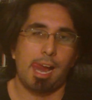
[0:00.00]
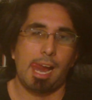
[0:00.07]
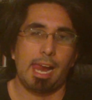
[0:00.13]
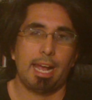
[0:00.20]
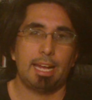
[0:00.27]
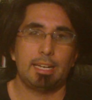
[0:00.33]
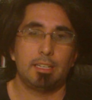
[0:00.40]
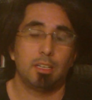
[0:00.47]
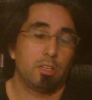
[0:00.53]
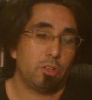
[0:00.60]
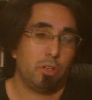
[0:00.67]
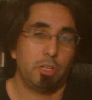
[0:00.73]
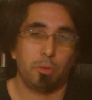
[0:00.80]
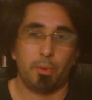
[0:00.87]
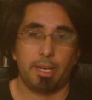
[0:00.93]
And
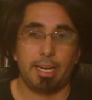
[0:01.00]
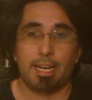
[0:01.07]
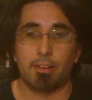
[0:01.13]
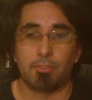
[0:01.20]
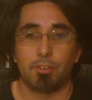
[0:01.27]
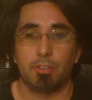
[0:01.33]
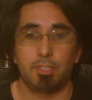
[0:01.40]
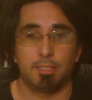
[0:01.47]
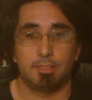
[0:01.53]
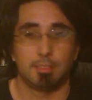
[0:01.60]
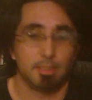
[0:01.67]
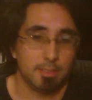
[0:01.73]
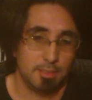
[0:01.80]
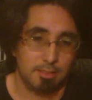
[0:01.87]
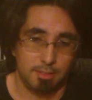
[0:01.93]
the only way to get through it is
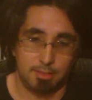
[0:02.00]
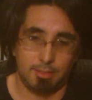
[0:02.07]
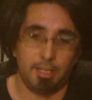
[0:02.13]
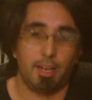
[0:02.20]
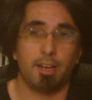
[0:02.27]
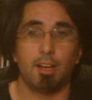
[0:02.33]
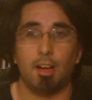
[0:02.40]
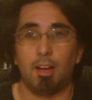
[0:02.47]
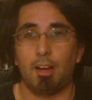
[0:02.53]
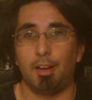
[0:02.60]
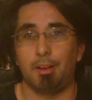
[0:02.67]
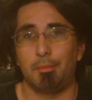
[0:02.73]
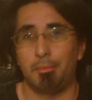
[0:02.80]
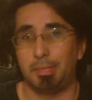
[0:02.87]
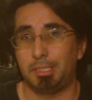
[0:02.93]
to stay
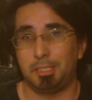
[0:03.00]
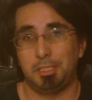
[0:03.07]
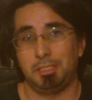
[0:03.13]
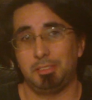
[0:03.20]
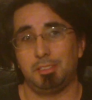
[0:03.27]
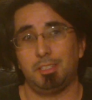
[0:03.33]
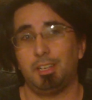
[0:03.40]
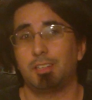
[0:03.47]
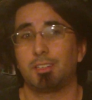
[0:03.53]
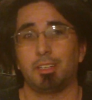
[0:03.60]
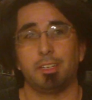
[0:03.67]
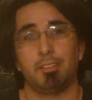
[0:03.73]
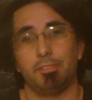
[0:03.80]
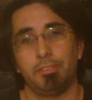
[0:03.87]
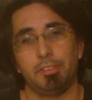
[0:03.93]
calm, but she's
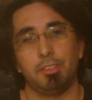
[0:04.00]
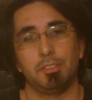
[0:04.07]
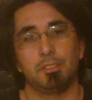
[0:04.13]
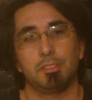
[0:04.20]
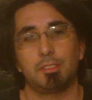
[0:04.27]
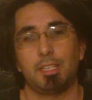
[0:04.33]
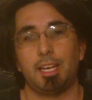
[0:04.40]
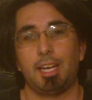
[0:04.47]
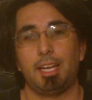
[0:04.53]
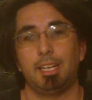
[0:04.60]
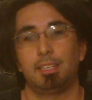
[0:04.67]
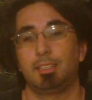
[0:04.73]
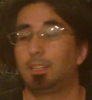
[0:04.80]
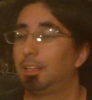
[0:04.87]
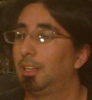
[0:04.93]
utterly confused,
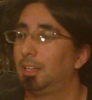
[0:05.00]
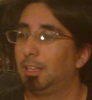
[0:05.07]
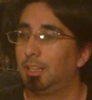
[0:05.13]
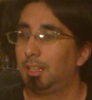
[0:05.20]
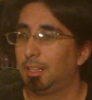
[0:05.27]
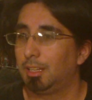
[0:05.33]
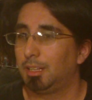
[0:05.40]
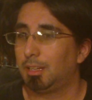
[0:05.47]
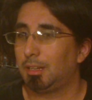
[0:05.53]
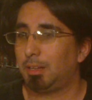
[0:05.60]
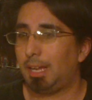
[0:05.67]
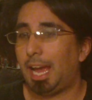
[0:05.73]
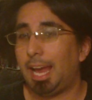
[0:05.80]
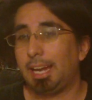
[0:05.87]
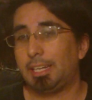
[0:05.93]
and
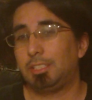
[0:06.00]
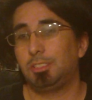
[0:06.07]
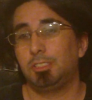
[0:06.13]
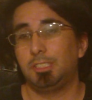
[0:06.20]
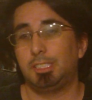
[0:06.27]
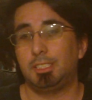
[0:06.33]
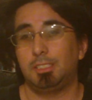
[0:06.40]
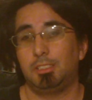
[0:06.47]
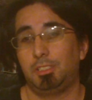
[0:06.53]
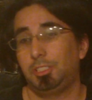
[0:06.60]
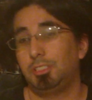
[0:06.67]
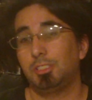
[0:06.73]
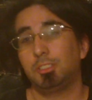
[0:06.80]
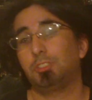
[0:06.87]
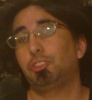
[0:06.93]
adding to it is
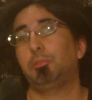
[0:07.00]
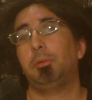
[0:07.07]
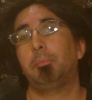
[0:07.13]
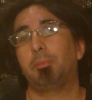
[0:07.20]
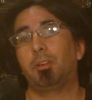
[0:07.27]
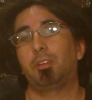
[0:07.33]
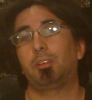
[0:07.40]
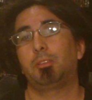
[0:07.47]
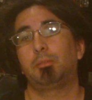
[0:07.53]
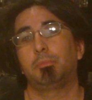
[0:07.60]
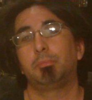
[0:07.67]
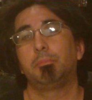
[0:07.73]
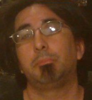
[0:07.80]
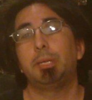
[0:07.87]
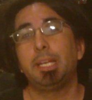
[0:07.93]
she doesn't remember
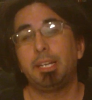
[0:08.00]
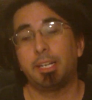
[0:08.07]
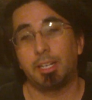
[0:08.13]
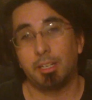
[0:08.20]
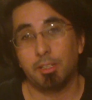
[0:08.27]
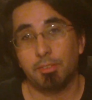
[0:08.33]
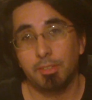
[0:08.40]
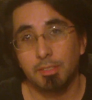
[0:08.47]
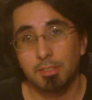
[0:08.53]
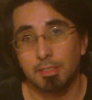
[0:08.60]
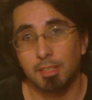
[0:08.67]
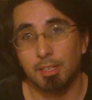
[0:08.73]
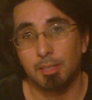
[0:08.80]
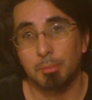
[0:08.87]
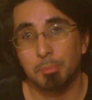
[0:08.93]
being here the first
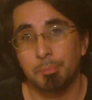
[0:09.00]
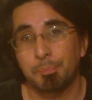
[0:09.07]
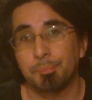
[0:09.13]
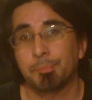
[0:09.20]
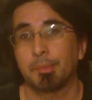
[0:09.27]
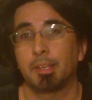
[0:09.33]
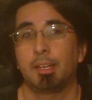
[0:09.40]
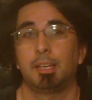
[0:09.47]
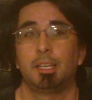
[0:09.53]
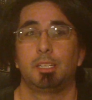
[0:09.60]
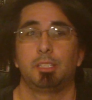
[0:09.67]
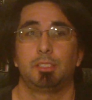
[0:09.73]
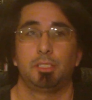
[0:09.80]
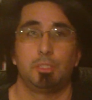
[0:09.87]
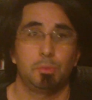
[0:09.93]
time.
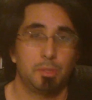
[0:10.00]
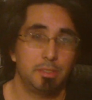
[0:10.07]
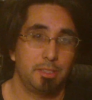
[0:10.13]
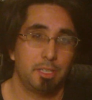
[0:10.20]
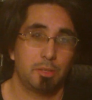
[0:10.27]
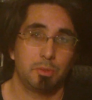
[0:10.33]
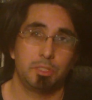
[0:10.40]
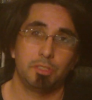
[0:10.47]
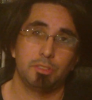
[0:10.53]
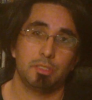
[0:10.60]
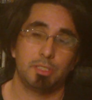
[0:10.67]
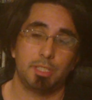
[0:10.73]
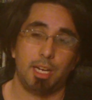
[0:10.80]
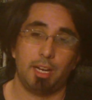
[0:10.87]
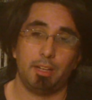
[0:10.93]
She was here when she was
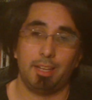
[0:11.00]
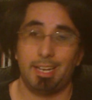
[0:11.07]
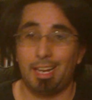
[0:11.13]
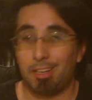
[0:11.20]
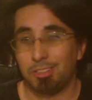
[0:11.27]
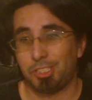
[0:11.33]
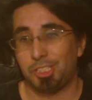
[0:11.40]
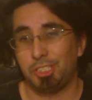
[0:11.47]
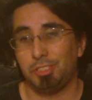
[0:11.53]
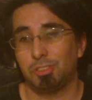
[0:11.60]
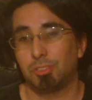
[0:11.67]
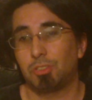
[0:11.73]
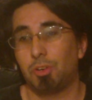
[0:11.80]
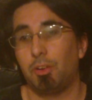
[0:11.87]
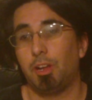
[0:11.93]
a child, and now
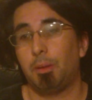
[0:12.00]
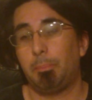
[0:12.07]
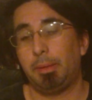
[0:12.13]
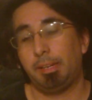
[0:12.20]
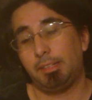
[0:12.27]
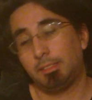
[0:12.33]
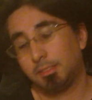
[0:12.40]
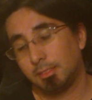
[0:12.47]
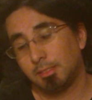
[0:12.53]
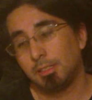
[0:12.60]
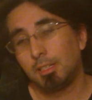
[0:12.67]
she's grown up, and